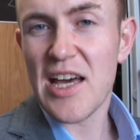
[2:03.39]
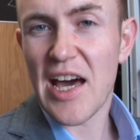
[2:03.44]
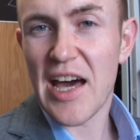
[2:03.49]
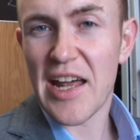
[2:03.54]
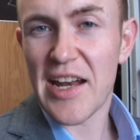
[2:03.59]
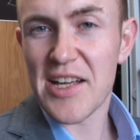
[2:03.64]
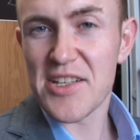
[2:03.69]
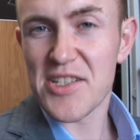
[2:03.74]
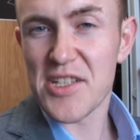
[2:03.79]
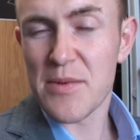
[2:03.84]

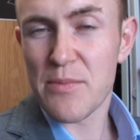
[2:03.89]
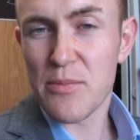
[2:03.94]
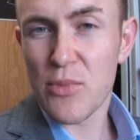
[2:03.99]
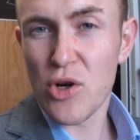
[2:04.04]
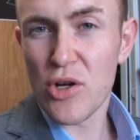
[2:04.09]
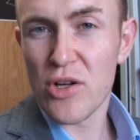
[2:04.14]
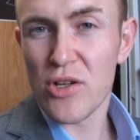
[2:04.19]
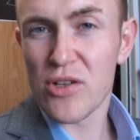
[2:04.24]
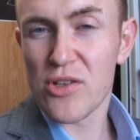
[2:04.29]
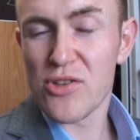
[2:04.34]
and as it
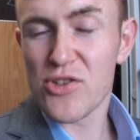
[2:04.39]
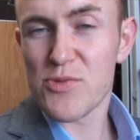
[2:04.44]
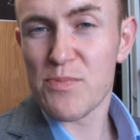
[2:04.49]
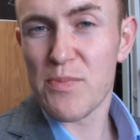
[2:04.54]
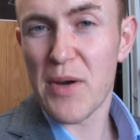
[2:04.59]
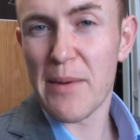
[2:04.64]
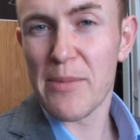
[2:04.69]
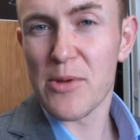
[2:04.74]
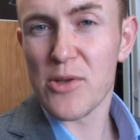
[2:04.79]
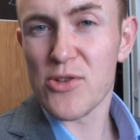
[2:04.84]
boils,
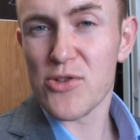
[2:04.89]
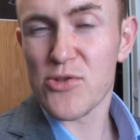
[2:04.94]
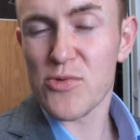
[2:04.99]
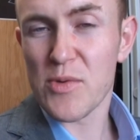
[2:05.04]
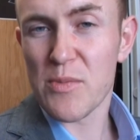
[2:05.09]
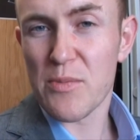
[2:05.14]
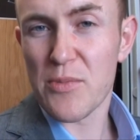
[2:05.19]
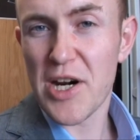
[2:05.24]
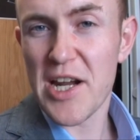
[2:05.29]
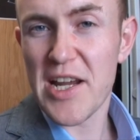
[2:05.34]
bubbles will
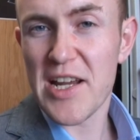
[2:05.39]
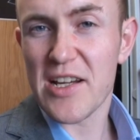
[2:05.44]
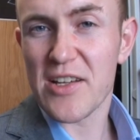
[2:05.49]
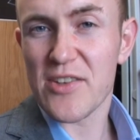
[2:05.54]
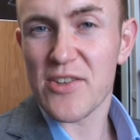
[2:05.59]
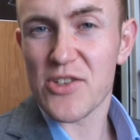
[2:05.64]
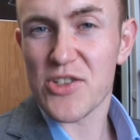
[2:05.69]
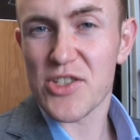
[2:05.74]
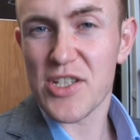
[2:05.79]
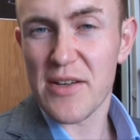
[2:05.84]
break
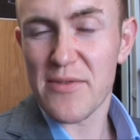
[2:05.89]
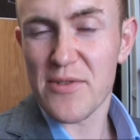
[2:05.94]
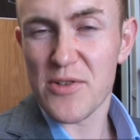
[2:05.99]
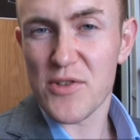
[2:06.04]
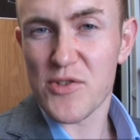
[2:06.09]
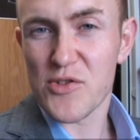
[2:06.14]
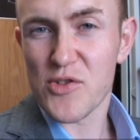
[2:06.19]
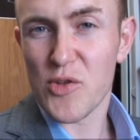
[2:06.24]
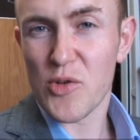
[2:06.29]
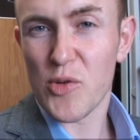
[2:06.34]
at the
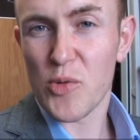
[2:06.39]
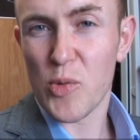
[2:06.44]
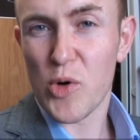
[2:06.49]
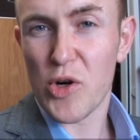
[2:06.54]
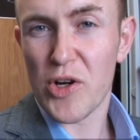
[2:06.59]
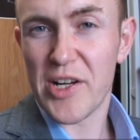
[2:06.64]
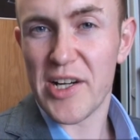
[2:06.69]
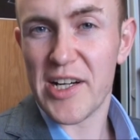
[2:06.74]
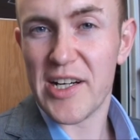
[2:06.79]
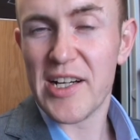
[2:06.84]
surface of the
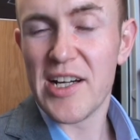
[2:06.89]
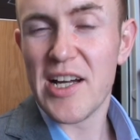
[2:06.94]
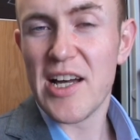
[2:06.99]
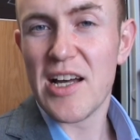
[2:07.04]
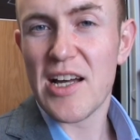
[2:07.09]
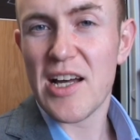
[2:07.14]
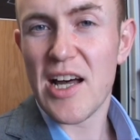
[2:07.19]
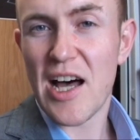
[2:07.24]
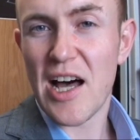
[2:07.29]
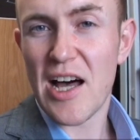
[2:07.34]
water,
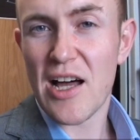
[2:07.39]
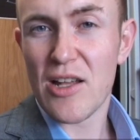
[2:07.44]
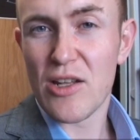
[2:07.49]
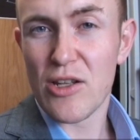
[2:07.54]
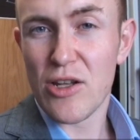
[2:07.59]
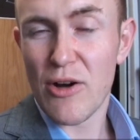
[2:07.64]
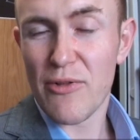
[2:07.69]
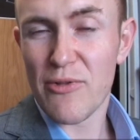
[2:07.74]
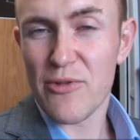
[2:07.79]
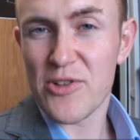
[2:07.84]

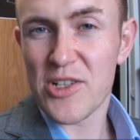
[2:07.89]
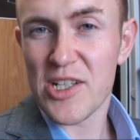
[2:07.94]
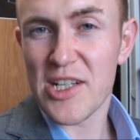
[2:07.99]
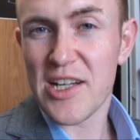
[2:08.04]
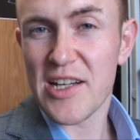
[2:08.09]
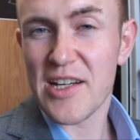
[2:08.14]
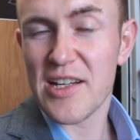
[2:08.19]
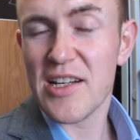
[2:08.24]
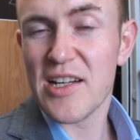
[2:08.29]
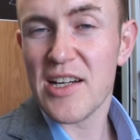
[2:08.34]

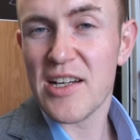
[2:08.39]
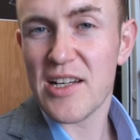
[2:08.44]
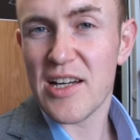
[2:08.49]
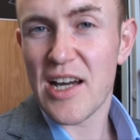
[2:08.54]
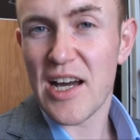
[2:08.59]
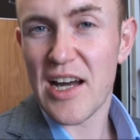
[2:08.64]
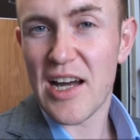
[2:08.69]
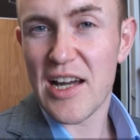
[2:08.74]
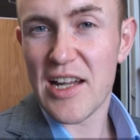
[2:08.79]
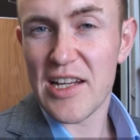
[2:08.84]
lofting
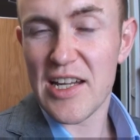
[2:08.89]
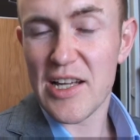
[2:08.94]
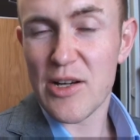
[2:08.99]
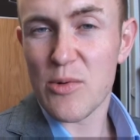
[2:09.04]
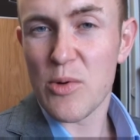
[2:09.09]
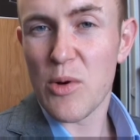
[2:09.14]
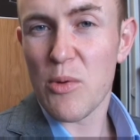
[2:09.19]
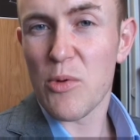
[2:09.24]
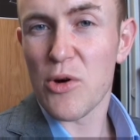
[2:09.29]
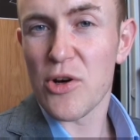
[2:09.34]

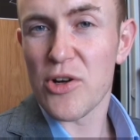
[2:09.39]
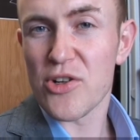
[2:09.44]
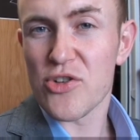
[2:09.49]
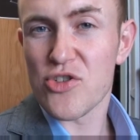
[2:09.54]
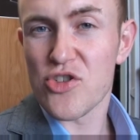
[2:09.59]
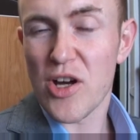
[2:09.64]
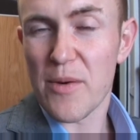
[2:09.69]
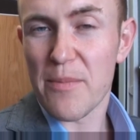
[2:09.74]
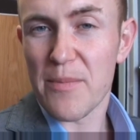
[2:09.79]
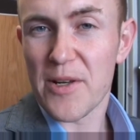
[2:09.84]
liquid water
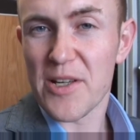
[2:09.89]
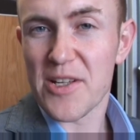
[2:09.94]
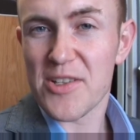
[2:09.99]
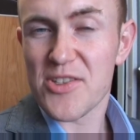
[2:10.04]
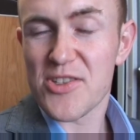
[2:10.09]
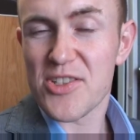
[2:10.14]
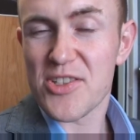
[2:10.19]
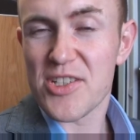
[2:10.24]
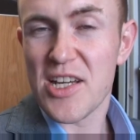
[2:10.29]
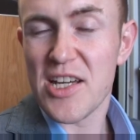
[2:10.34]

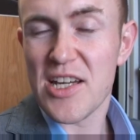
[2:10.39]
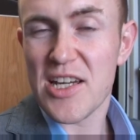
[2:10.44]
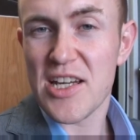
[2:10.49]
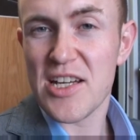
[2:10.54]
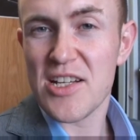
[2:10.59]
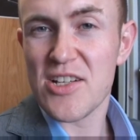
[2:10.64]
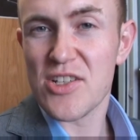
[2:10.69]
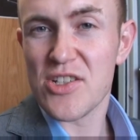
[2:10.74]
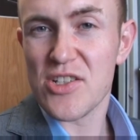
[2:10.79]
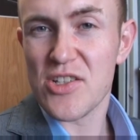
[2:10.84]
droplets
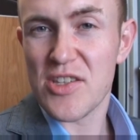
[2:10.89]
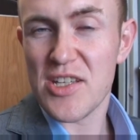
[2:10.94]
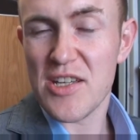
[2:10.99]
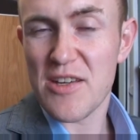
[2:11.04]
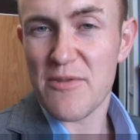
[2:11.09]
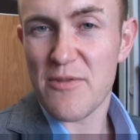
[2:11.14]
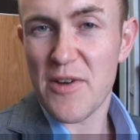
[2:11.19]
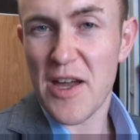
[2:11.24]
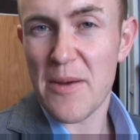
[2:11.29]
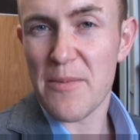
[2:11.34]
into
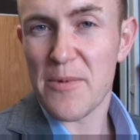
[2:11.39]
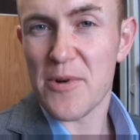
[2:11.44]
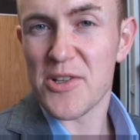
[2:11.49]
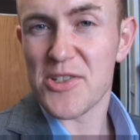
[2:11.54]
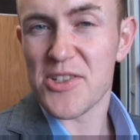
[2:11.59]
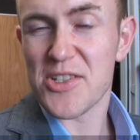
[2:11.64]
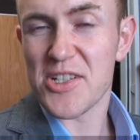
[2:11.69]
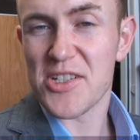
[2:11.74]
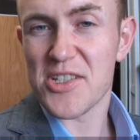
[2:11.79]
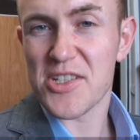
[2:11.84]
the vapor
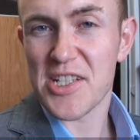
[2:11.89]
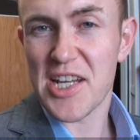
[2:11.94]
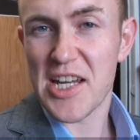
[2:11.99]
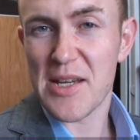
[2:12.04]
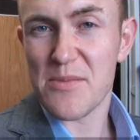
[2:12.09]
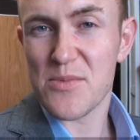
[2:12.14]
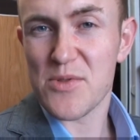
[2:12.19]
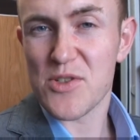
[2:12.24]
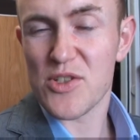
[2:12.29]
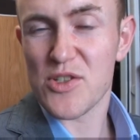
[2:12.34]
as it
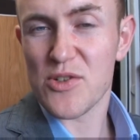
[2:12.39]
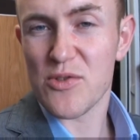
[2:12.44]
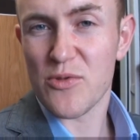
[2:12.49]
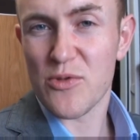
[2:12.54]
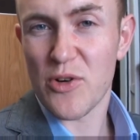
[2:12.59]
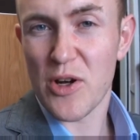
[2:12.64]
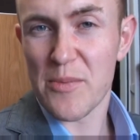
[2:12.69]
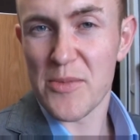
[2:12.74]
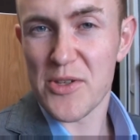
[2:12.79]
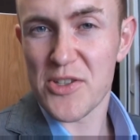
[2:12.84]
escapes
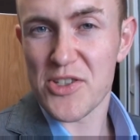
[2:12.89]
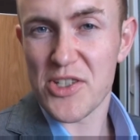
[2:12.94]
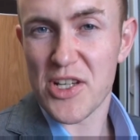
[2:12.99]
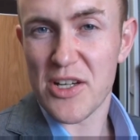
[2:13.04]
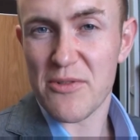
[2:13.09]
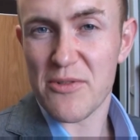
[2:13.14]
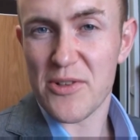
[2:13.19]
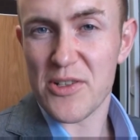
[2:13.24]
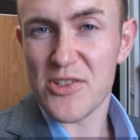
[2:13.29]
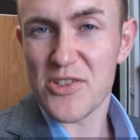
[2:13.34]
from the
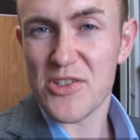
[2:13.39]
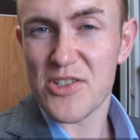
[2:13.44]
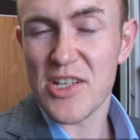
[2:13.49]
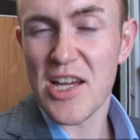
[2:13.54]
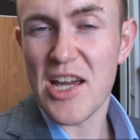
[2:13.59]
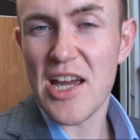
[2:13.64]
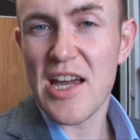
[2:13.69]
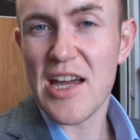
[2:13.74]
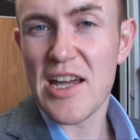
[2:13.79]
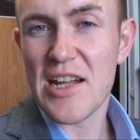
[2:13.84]
surface.
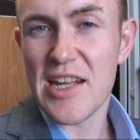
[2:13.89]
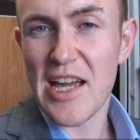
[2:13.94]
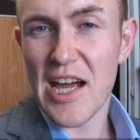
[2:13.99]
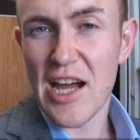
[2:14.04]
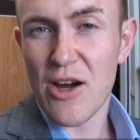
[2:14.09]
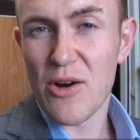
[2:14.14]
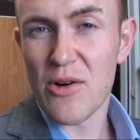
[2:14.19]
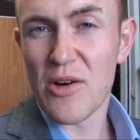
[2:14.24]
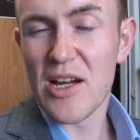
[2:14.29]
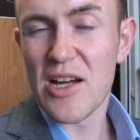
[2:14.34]

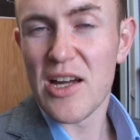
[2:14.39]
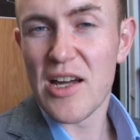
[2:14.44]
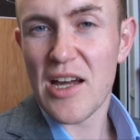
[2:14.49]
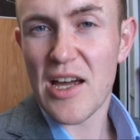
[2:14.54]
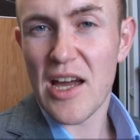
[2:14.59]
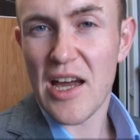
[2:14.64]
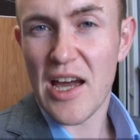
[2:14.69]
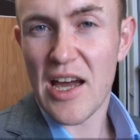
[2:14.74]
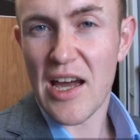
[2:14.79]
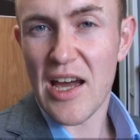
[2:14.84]
Now,
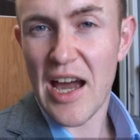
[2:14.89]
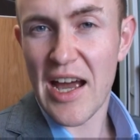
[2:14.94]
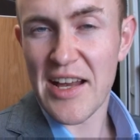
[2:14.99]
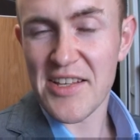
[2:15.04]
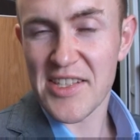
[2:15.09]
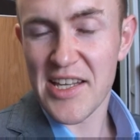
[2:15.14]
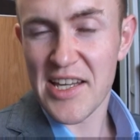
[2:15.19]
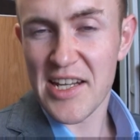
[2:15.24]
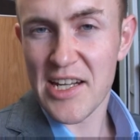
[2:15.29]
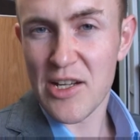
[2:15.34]

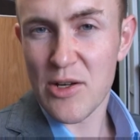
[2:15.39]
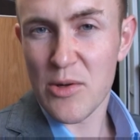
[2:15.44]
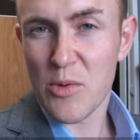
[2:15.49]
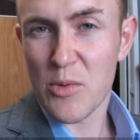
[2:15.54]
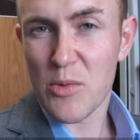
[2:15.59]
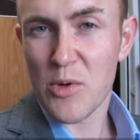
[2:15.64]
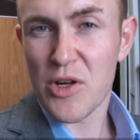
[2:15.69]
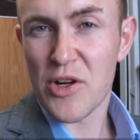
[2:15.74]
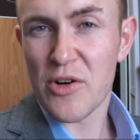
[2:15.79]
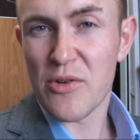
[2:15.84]
as that liquid
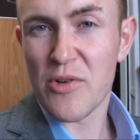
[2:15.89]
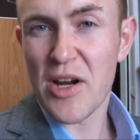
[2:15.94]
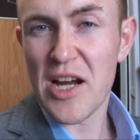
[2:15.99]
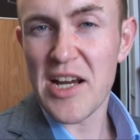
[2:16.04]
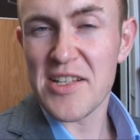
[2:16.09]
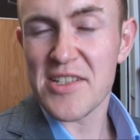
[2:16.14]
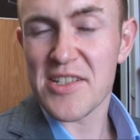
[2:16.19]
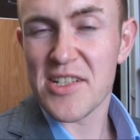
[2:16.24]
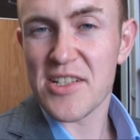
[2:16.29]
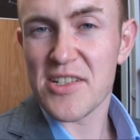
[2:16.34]
water
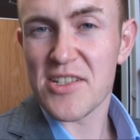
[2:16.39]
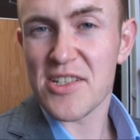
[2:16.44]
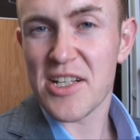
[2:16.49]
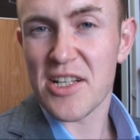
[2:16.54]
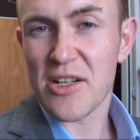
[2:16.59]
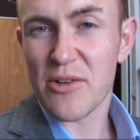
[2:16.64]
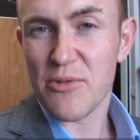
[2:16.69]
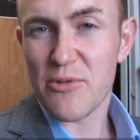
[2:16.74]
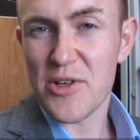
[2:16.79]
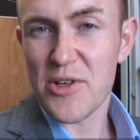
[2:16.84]
rises,
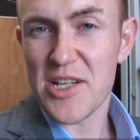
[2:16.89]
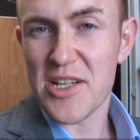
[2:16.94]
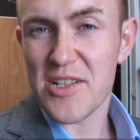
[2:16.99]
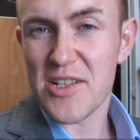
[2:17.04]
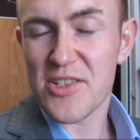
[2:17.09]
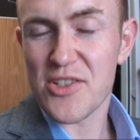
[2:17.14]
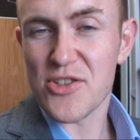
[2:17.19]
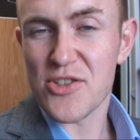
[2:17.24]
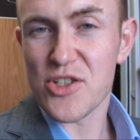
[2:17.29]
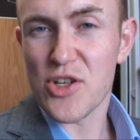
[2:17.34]
it'll
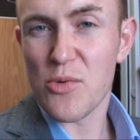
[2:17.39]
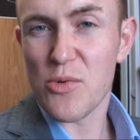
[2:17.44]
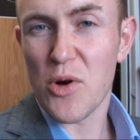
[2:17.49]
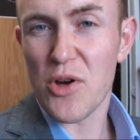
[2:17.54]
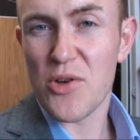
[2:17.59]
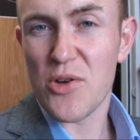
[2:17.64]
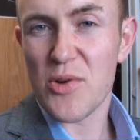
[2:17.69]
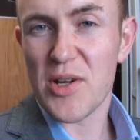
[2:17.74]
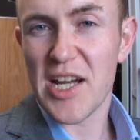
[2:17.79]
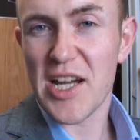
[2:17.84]
freeze, and so
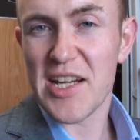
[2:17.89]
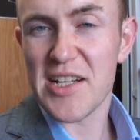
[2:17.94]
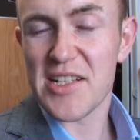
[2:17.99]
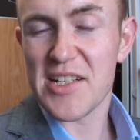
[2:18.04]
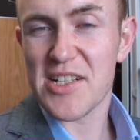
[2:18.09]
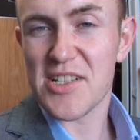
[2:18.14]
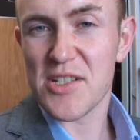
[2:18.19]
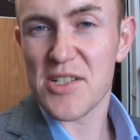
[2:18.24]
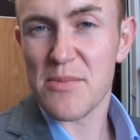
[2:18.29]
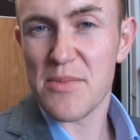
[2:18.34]
what you get
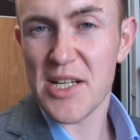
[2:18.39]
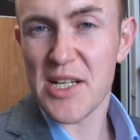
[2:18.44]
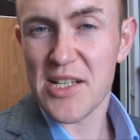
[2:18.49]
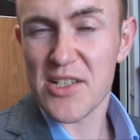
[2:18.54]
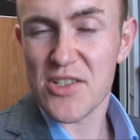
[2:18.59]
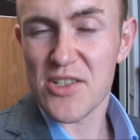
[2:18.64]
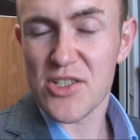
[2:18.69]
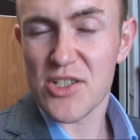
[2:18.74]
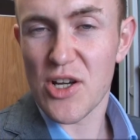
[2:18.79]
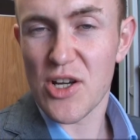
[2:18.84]
is a
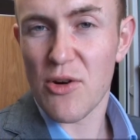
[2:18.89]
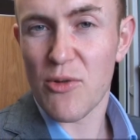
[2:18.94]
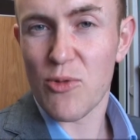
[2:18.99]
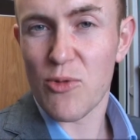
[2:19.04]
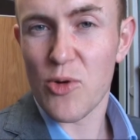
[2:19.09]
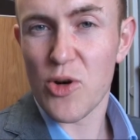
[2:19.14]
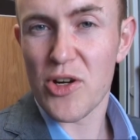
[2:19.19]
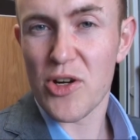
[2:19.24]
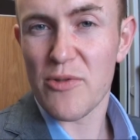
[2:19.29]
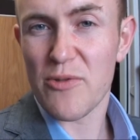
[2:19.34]
mix of
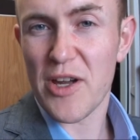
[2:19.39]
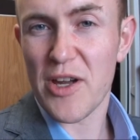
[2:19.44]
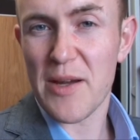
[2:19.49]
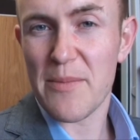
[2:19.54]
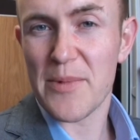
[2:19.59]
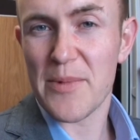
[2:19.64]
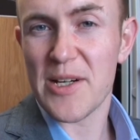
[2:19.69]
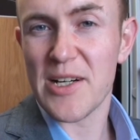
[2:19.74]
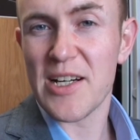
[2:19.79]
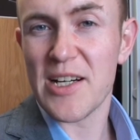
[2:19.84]
water
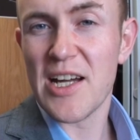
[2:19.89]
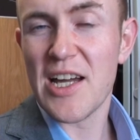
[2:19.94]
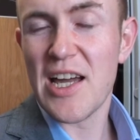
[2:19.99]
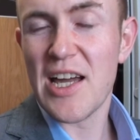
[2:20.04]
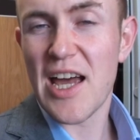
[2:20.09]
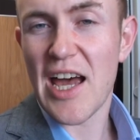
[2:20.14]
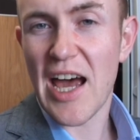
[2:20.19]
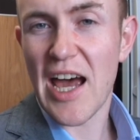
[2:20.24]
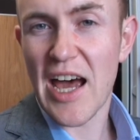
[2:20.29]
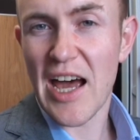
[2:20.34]
vapor
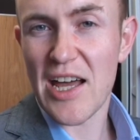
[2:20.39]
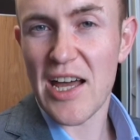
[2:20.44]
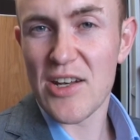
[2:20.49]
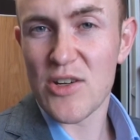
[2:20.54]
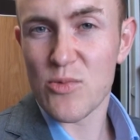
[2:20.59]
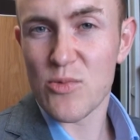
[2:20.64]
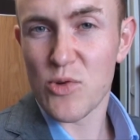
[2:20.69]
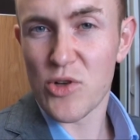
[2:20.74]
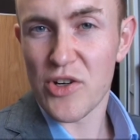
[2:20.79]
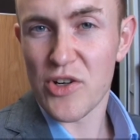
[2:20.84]

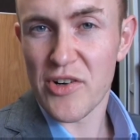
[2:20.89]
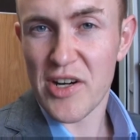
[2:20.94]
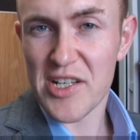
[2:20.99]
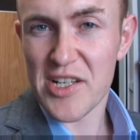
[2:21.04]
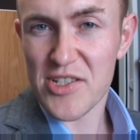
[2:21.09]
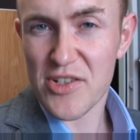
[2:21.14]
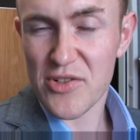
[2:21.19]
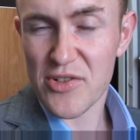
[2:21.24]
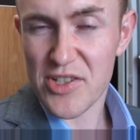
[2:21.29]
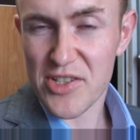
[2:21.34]
and water
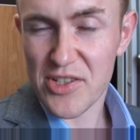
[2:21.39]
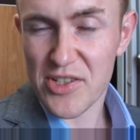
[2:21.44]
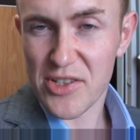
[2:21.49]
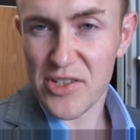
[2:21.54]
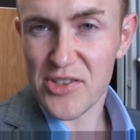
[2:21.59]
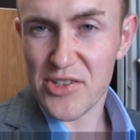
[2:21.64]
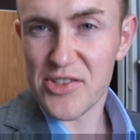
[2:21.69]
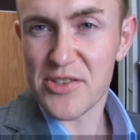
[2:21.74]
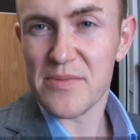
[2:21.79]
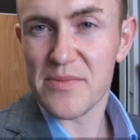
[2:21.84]
ice
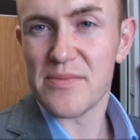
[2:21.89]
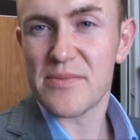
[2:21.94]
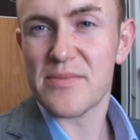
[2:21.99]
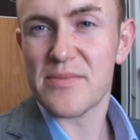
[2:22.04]
crystals.